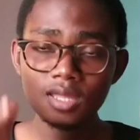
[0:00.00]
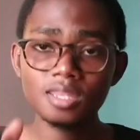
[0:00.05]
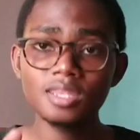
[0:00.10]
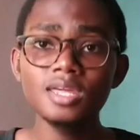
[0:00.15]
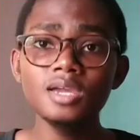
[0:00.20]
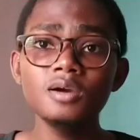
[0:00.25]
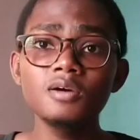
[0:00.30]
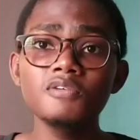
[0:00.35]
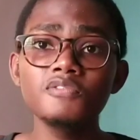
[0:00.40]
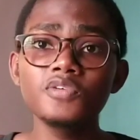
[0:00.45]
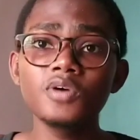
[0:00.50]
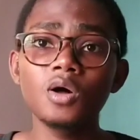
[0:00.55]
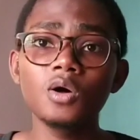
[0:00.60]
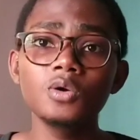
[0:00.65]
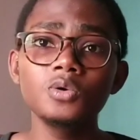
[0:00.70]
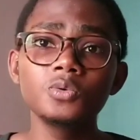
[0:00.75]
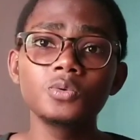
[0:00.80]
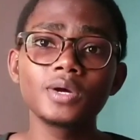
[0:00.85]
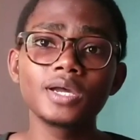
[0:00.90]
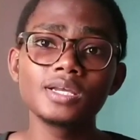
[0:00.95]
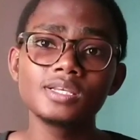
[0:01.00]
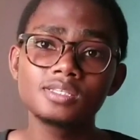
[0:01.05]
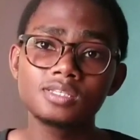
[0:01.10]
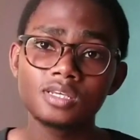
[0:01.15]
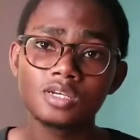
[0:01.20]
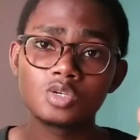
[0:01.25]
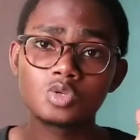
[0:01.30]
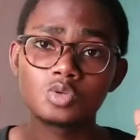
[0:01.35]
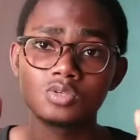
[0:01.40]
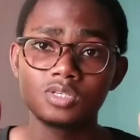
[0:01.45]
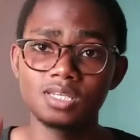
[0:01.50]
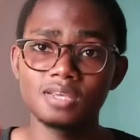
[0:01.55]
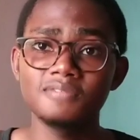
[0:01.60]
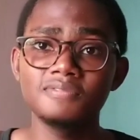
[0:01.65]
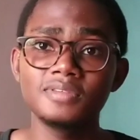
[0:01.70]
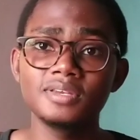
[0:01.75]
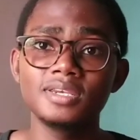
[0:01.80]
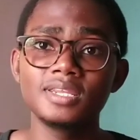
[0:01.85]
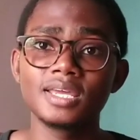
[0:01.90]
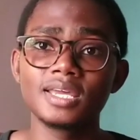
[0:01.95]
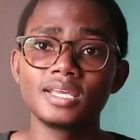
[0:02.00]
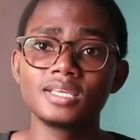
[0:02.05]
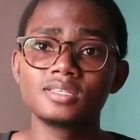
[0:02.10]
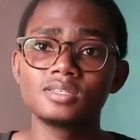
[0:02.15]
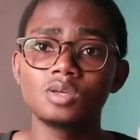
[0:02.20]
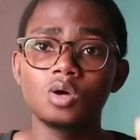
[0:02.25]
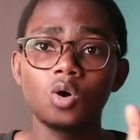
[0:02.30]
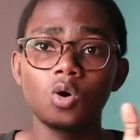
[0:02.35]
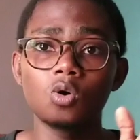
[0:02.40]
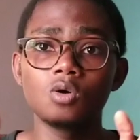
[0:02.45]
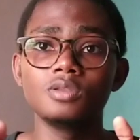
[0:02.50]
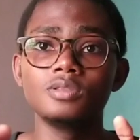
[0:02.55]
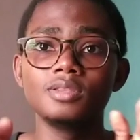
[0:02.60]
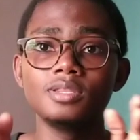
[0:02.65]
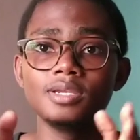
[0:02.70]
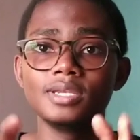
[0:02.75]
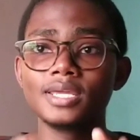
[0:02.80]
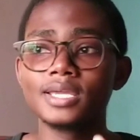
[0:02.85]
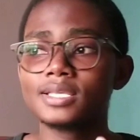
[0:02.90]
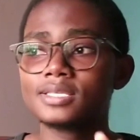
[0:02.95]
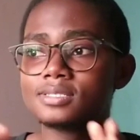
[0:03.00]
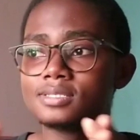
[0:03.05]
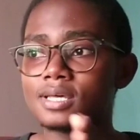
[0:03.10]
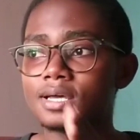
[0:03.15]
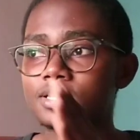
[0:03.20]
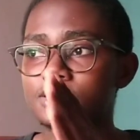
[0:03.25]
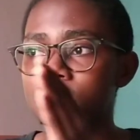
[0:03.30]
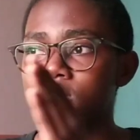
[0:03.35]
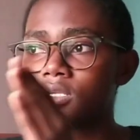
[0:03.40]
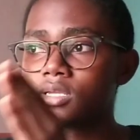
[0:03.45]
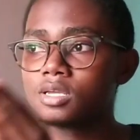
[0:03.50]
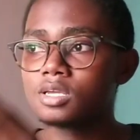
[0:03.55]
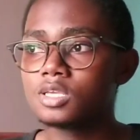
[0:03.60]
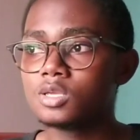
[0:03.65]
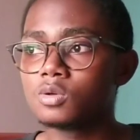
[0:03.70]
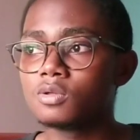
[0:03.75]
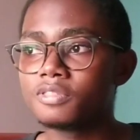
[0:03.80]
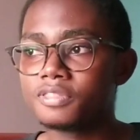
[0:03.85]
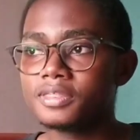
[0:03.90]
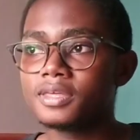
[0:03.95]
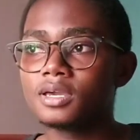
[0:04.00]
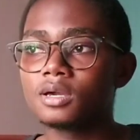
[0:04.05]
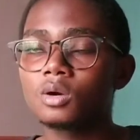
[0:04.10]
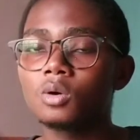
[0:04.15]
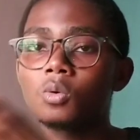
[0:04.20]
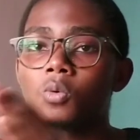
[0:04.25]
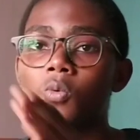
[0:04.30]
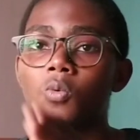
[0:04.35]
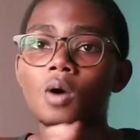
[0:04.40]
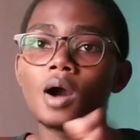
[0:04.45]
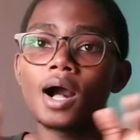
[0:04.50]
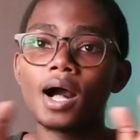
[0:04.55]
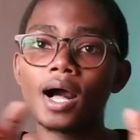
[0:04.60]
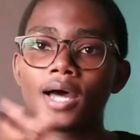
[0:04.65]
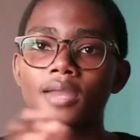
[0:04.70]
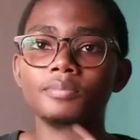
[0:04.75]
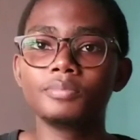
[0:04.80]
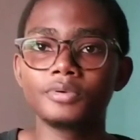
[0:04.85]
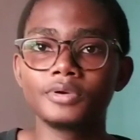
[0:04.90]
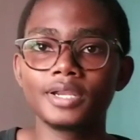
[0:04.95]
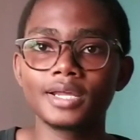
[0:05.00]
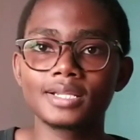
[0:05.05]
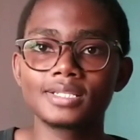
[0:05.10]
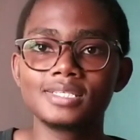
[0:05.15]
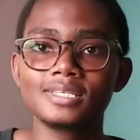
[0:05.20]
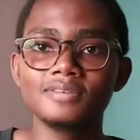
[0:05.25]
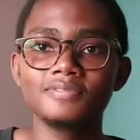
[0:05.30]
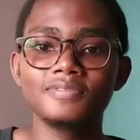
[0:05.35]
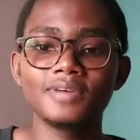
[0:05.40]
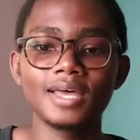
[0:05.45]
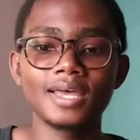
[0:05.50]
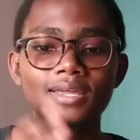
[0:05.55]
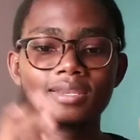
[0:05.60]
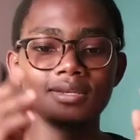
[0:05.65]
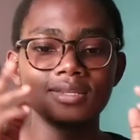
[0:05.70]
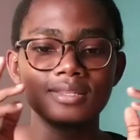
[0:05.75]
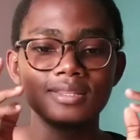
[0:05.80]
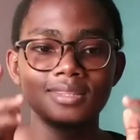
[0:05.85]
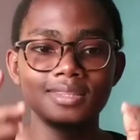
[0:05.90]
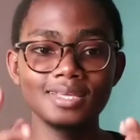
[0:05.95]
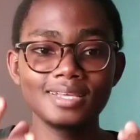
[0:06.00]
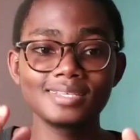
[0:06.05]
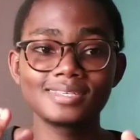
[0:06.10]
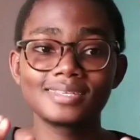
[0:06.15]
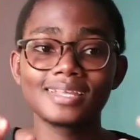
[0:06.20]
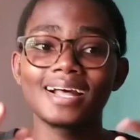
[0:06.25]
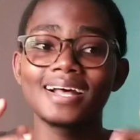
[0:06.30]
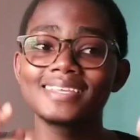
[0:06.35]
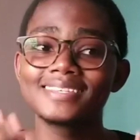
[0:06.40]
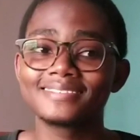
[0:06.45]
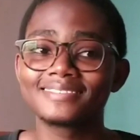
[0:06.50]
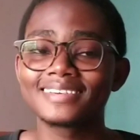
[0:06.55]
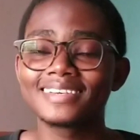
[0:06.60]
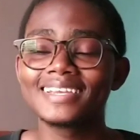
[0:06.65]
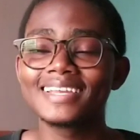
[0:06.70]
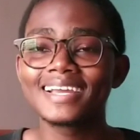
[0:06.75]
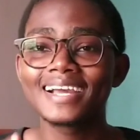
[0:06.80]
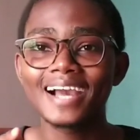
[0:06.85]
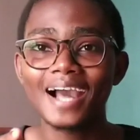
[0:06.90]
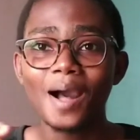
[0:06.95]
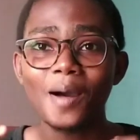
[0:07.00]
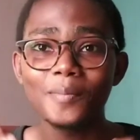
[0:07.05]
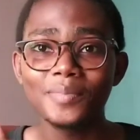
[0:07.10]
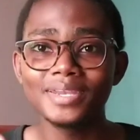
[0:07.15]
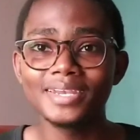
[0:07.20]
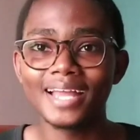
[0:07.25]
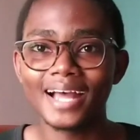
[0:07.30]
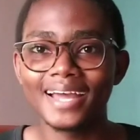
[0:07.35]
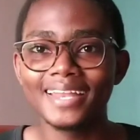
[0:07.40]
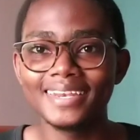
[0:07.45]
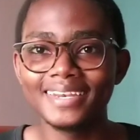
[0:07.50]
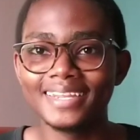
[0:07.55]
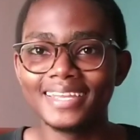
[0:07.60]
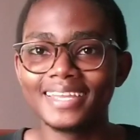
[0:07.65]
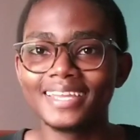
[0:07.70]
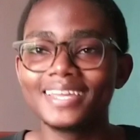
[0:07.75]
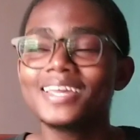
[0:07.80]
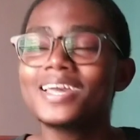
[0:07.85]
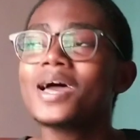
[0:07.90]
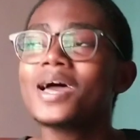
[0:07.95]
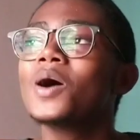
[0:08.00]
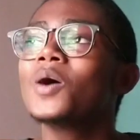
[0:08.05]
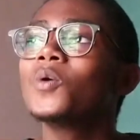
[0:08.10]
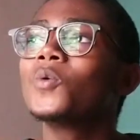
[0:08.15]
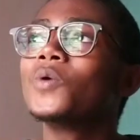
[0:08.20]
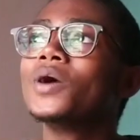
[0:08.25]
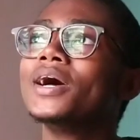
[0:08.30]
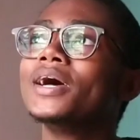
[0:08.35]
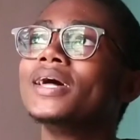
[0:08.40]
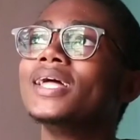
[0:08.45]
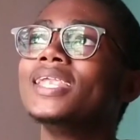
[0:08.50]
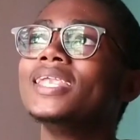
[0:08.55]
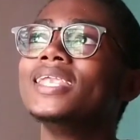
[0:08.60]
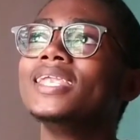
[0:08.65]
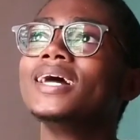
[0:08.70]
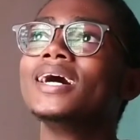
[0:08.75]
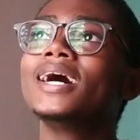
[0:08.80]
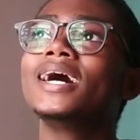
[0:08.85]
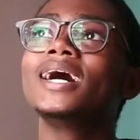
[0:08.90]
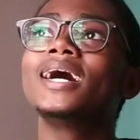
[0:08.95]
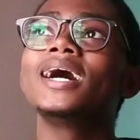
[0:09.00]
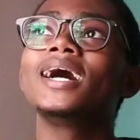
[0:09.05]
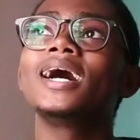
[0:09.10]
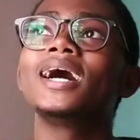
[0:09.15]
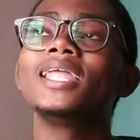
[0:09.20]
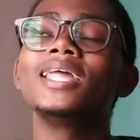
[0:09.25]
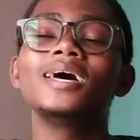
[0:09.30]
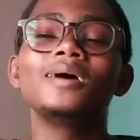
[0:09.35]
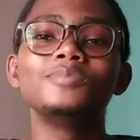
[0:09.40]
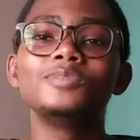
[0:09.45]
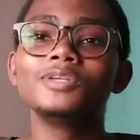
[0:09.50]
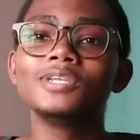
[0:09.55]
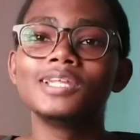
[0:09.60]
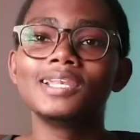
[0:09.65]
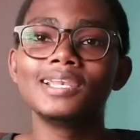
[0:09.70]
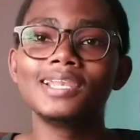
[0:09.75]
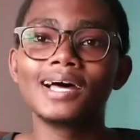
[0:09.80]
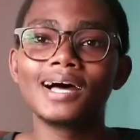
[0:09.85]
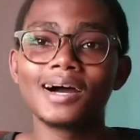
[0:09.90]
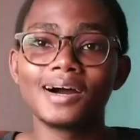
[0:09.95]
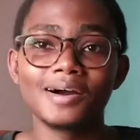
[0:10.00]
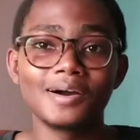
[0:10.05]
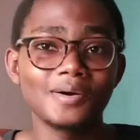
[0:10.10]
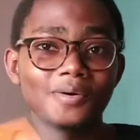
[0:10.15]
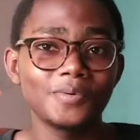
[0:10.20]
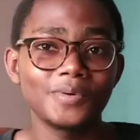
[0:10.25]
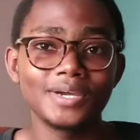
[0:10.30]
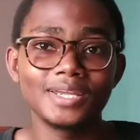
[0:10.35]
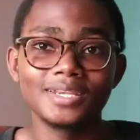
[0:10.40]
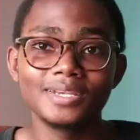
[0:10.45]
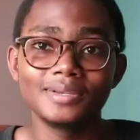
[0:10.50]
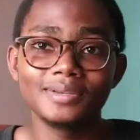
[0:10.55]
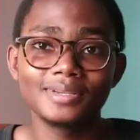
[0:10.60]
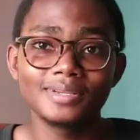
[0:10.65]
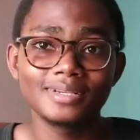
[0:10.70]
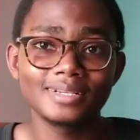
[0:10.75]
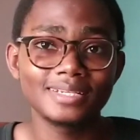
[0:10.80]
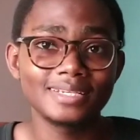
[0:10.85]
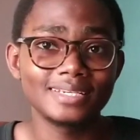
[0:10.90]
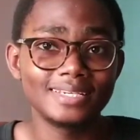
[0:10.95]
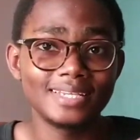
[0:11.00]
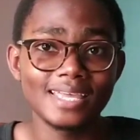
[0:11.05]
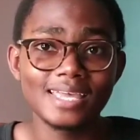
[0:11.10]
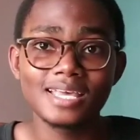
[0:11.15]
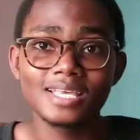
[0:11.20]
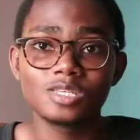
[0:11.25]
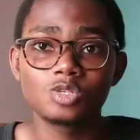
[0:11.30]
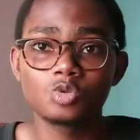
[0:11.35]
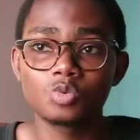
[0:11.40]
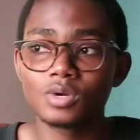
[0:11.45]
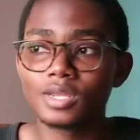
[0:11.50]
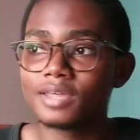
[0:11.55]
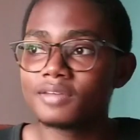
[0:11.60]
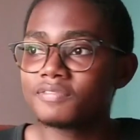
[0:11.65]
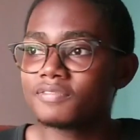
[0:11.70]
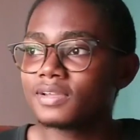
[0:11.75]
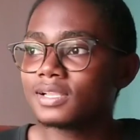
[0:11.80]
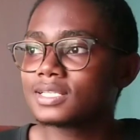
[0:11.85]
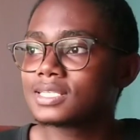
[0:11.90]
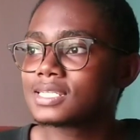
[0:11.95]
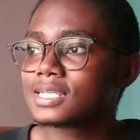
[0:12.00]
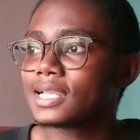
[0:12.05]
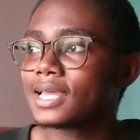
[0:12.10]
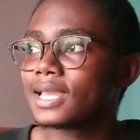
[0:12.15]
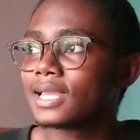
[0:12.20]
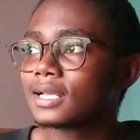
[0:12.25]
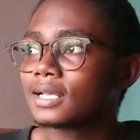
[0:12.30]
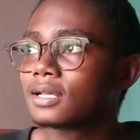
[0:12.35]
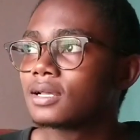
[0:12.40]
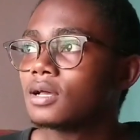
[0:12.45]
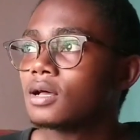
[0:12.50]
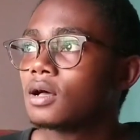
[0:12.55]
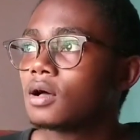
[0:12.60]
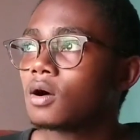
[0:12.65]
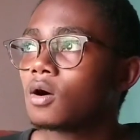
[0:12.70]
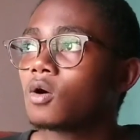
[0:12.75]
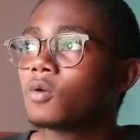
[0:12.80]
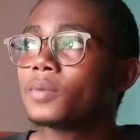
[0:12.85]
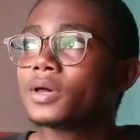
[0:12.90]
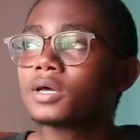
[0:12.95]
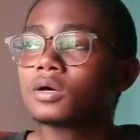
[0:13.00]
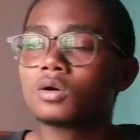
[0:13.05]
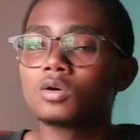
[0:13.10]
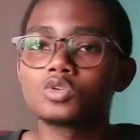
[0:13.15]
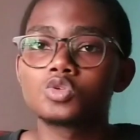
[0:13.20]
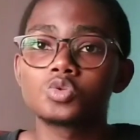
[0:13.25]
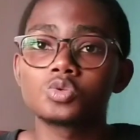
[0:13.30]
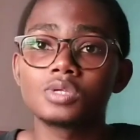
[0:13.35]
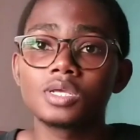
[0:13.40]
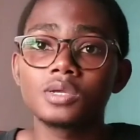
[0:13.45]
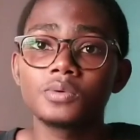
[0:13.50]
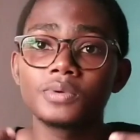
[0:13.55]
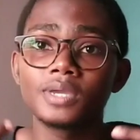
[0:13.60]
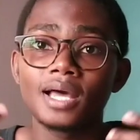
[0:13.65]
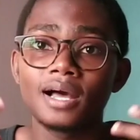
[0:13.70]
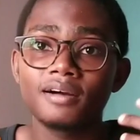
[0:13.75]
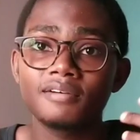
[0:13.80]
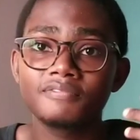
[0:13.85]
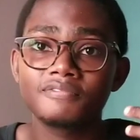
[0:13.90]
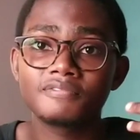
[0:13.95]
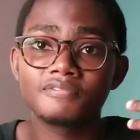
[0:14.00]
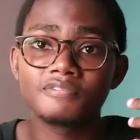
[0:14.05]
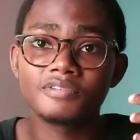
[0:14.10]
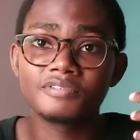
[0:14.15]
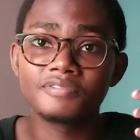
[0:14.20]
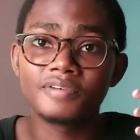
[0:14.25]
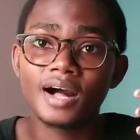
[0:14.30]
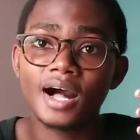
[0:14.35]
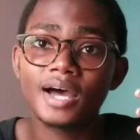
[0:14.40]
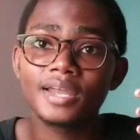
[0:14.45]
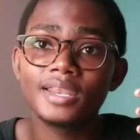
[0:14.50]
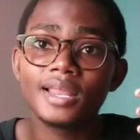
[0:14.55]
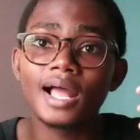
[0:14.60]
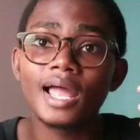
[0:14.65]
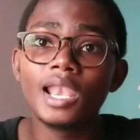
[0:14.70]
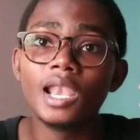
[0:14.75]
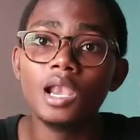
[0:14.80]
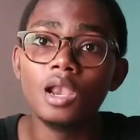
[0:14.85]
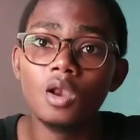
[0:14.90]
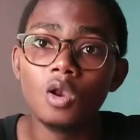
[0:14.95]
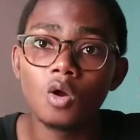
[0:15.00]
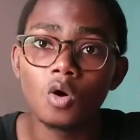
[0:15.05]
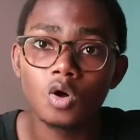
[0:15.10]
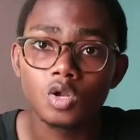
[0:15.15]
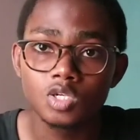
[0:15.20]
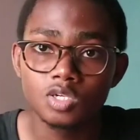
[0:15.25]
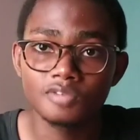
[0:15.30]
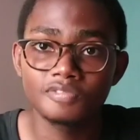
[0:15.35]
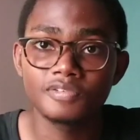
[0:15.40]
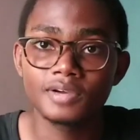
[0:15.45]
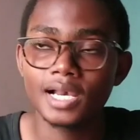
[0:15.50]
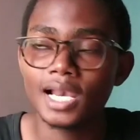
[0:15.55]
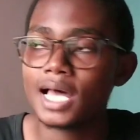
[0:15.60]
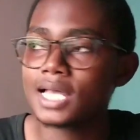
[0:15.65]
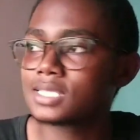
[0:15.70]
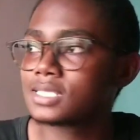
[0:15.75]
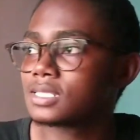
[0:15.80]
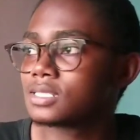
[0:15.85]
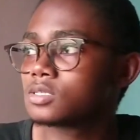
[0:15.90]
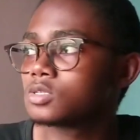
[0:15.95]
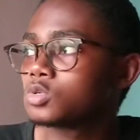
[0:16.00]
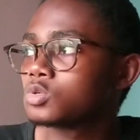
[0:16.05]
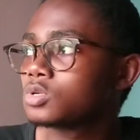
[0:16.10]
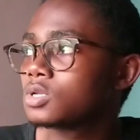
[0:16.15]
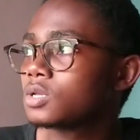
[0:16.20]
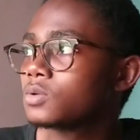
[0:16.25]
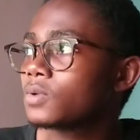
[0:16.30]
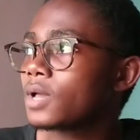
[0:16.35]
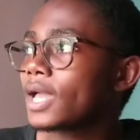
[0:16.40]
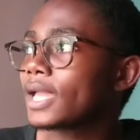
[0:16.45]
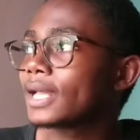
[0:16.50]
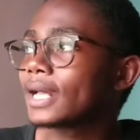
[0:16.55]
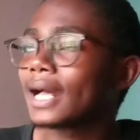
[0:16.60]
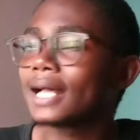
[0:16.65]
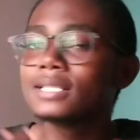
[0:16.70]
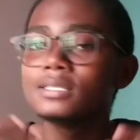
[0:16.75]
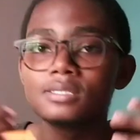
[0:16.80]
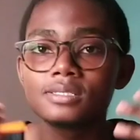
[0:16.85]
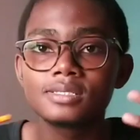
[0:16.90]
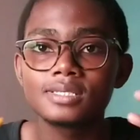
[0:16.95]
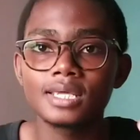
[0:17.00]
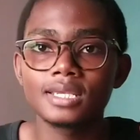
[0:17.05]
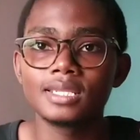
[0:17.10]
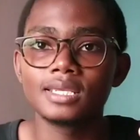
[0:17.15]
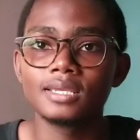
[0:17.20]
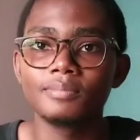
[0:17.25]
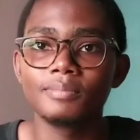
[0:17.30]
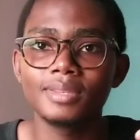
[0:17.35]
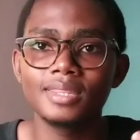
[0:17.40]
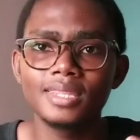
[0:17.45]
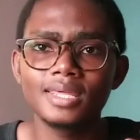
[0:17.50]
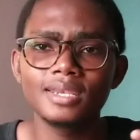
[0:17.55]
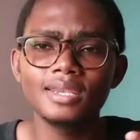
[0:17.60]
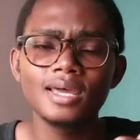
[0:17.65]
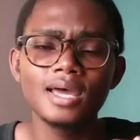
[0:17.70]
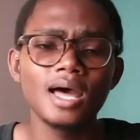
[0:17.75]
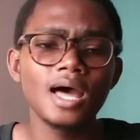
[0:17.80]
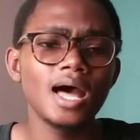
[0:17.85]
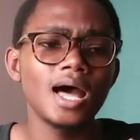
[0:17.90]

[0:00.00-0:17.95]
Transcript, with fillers: think of your own ways to save the days on the days that you think were unproductive and this has really come in handy when alhamdulillah when days when i felt like oh my god today we have we've had a lot of classes today i can't study but then